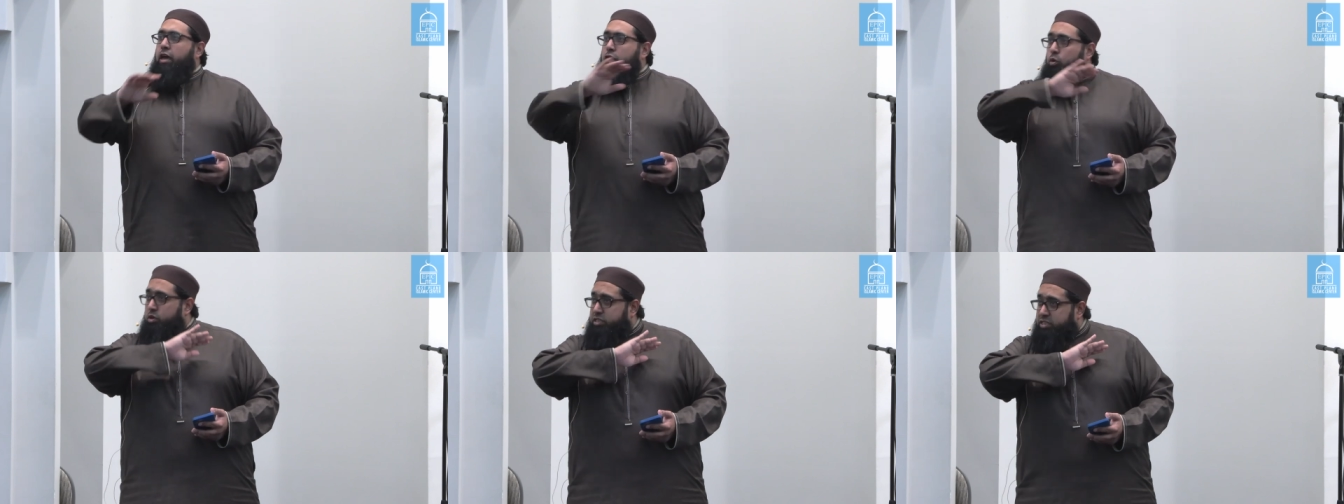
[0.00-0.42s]

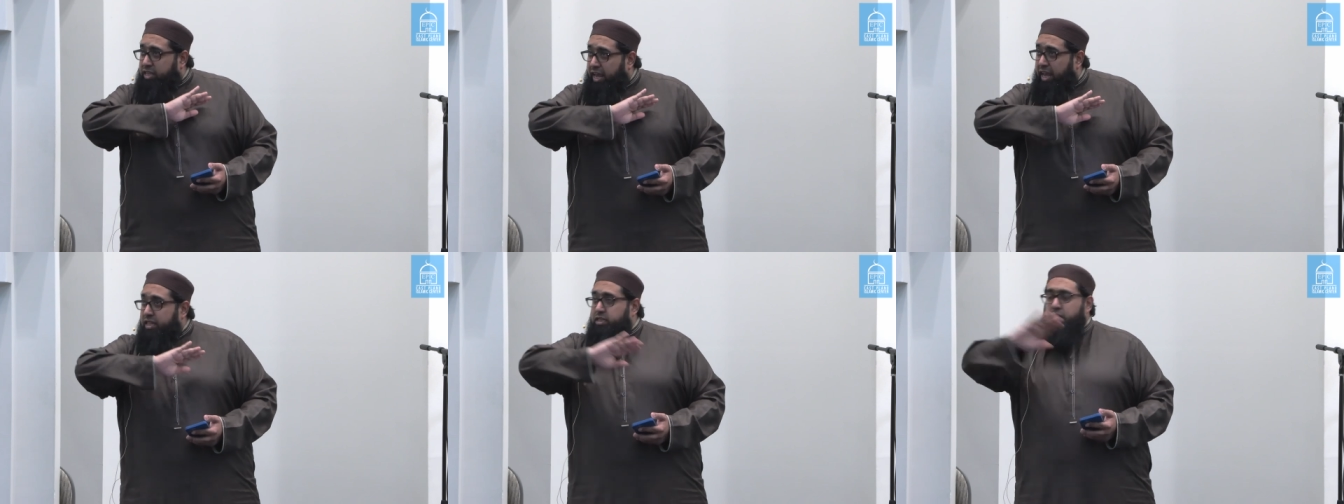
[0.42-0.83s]
You will
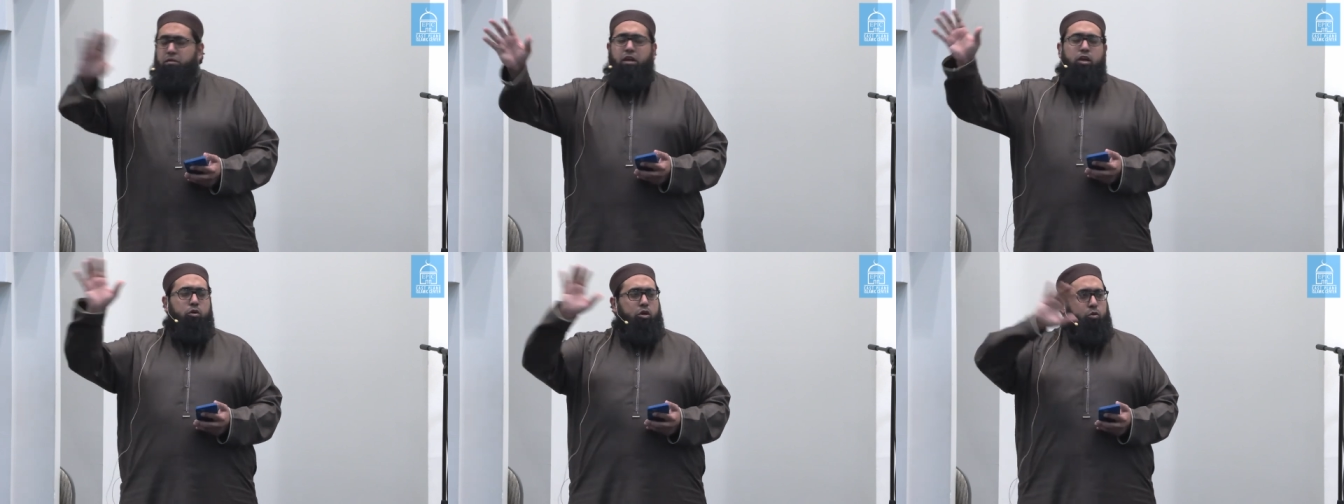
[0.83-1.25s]
see
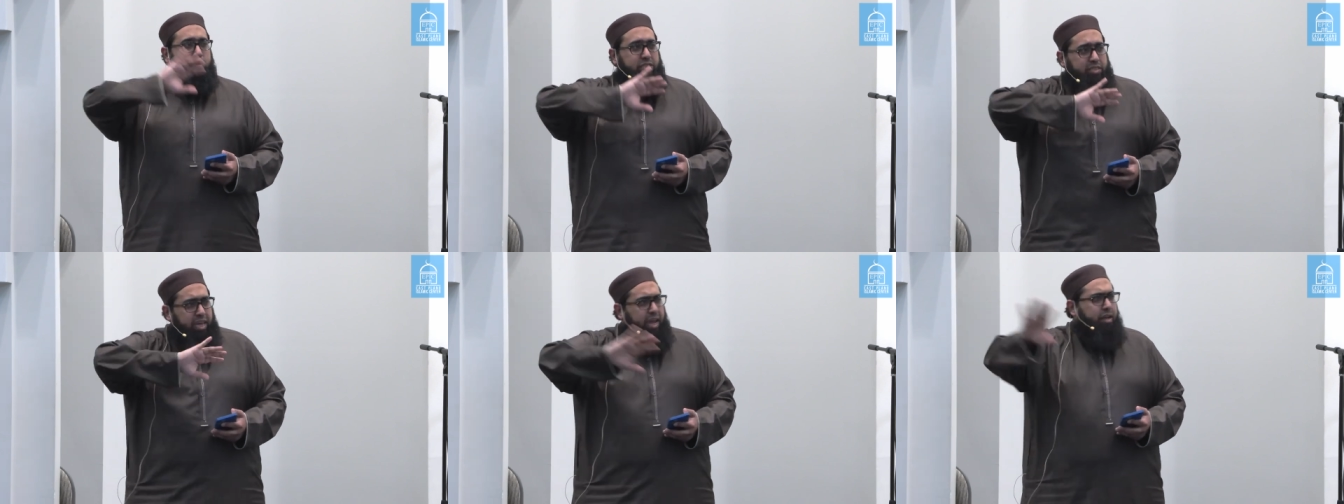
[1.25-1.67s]
that, you know,
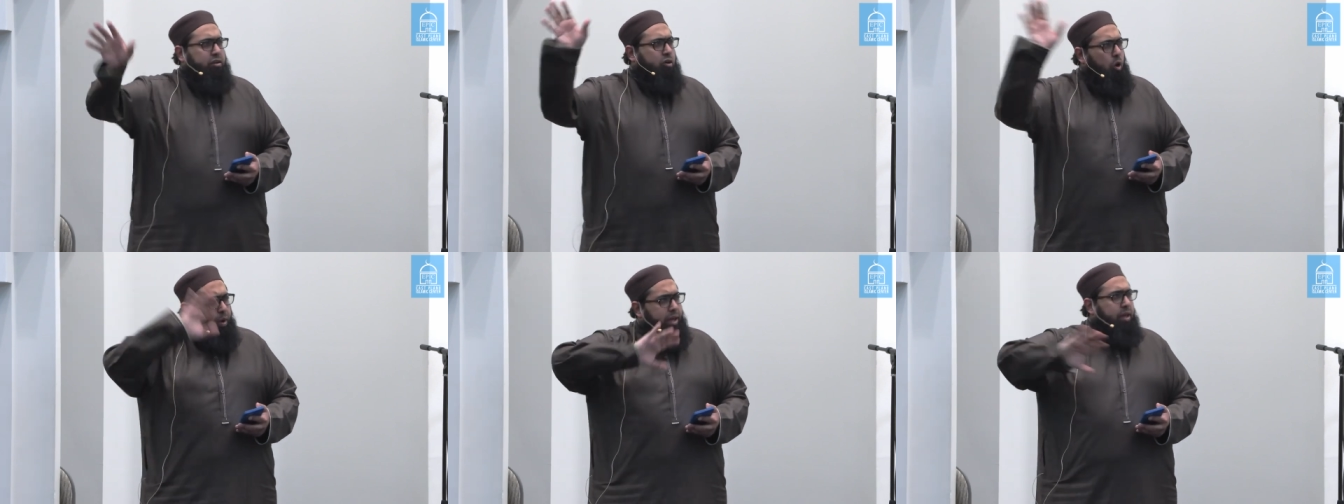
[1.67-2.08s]
you'll see
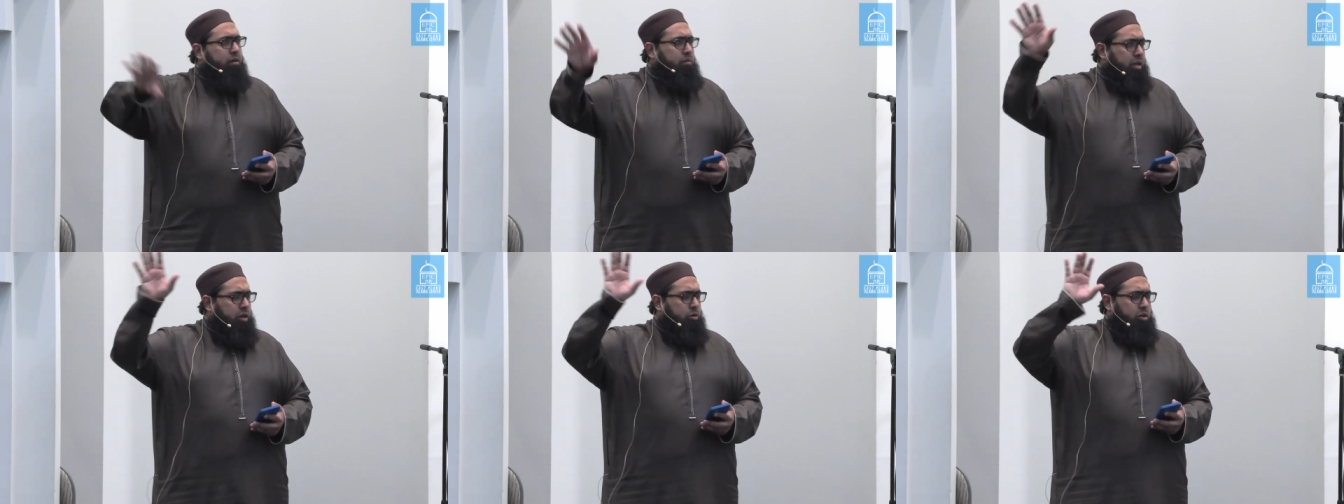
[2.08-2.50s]
it
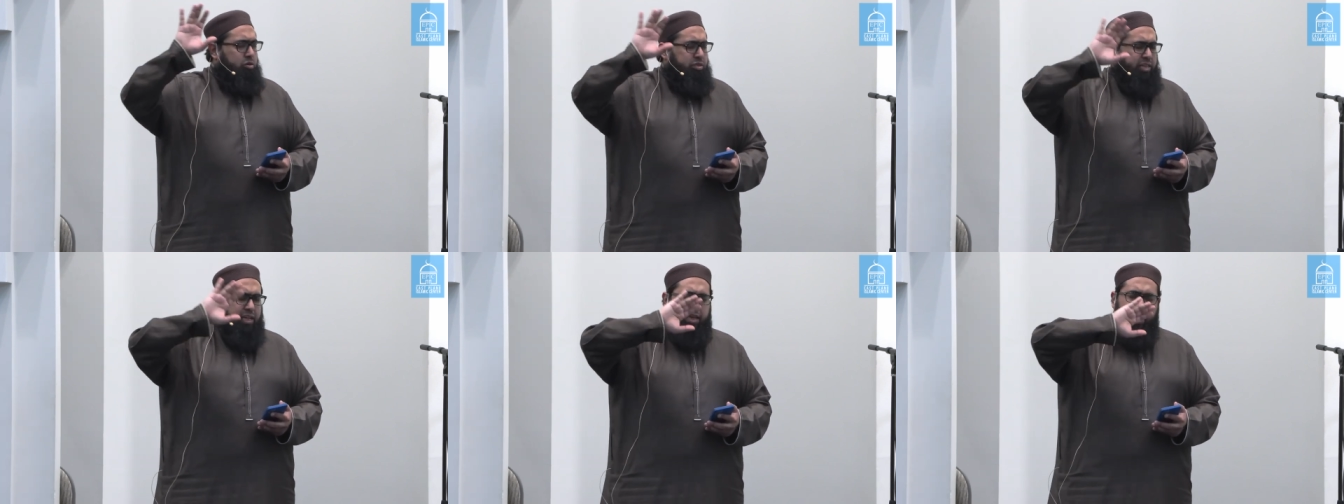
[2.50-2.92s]
going, you know,
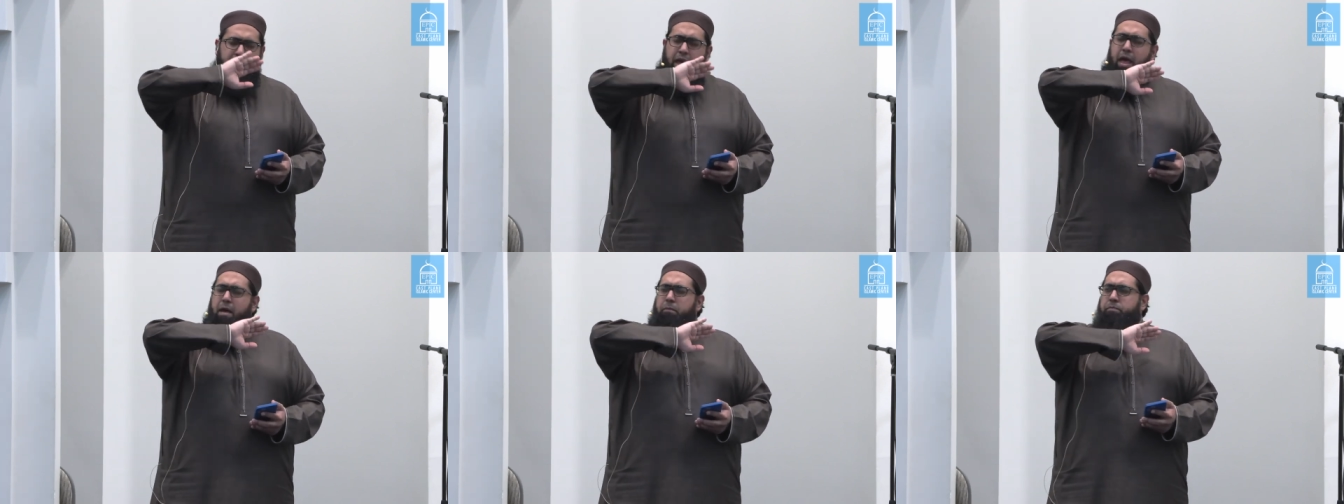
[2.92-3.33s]
you see
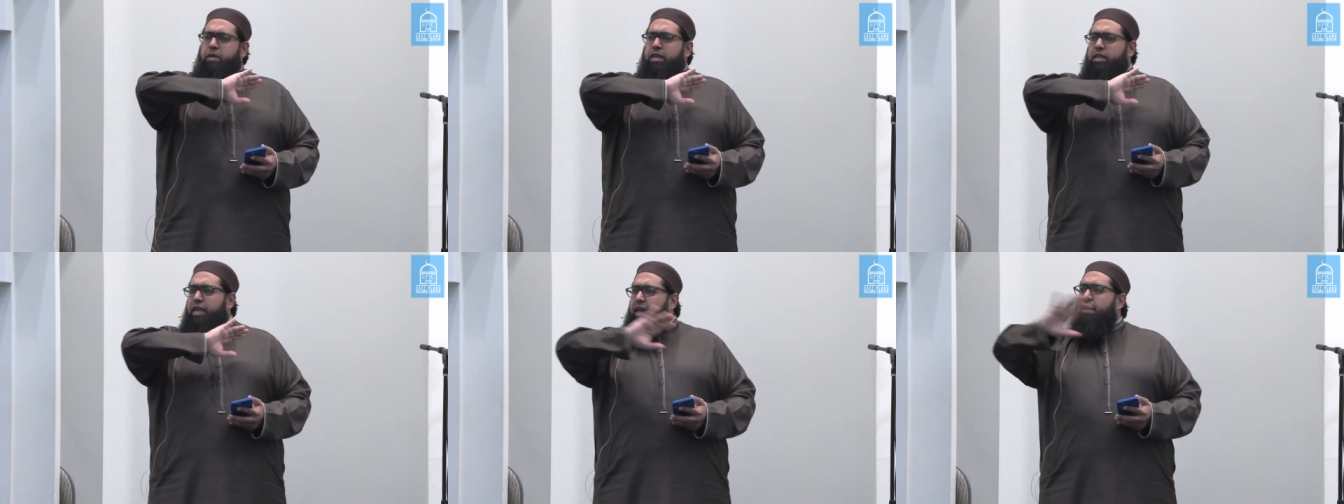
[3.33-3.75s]
the,
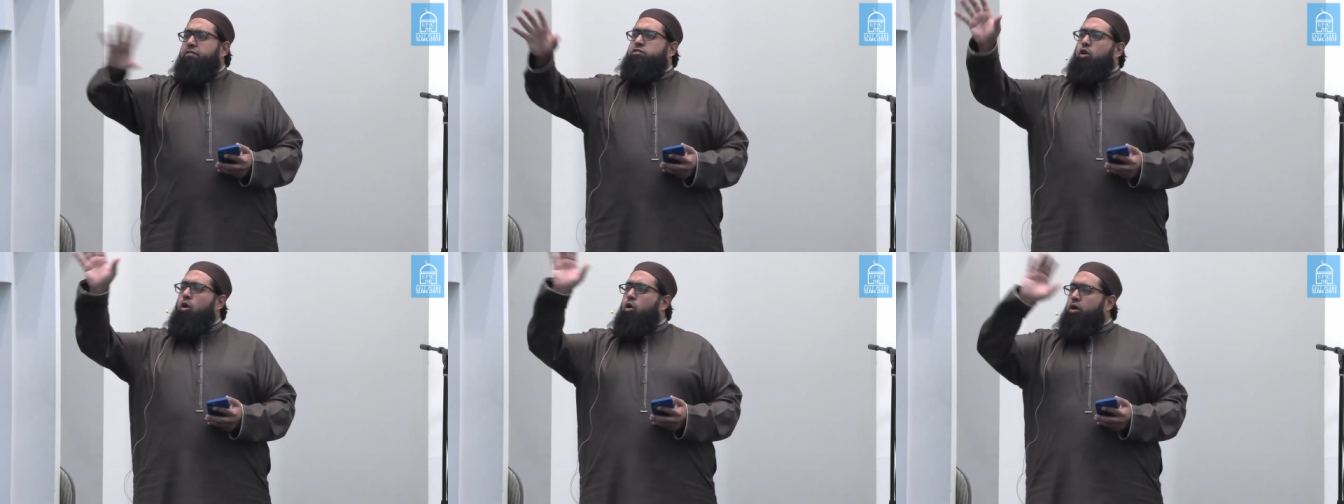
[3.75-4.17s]
the
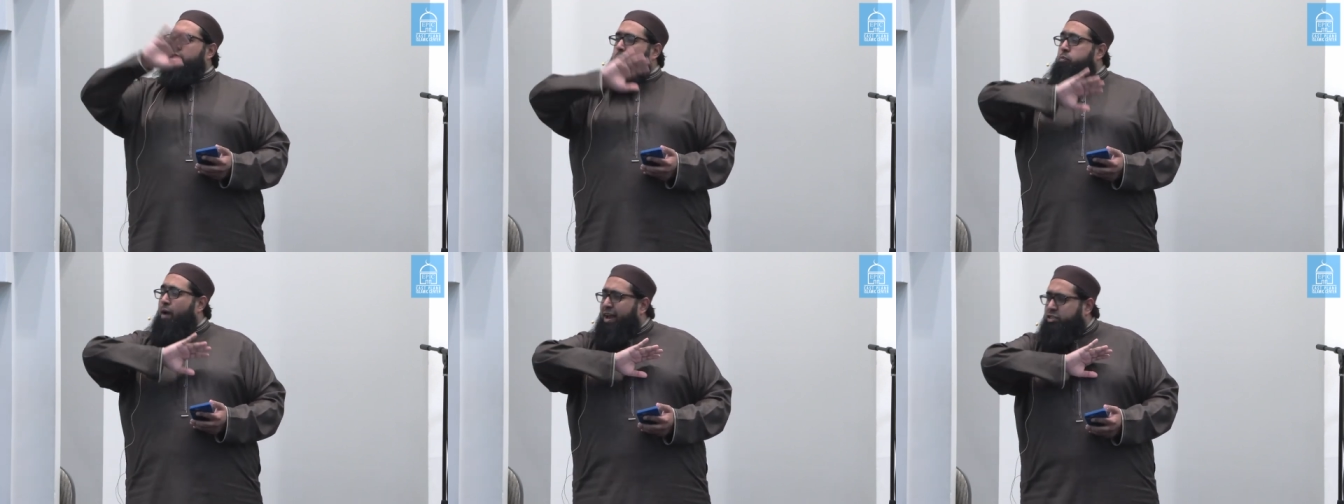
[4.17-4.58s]
leaves or
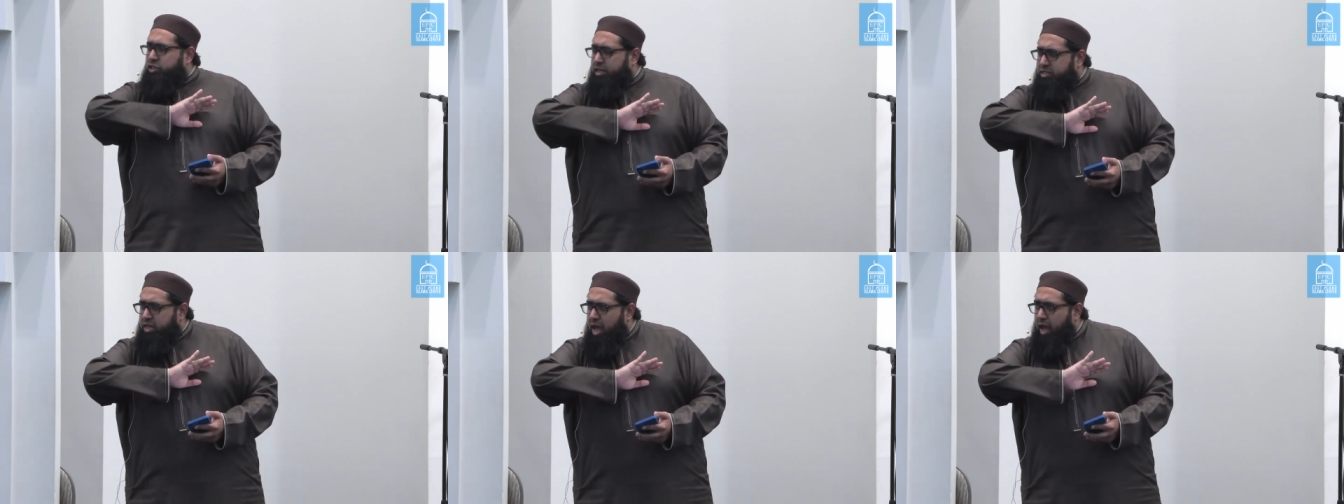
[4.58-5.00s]
the
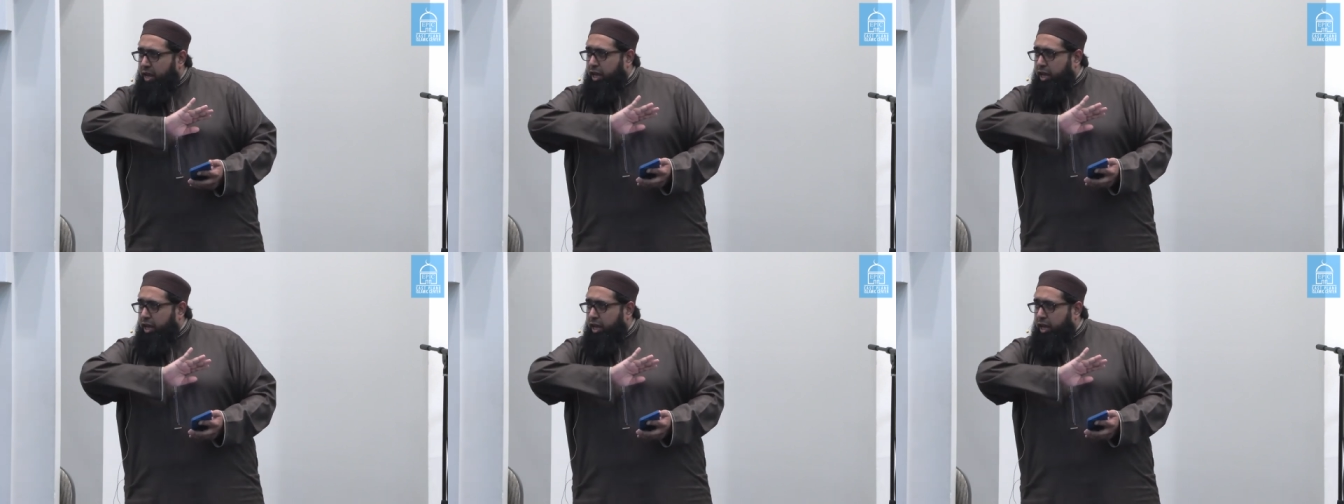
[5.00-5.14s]
branches,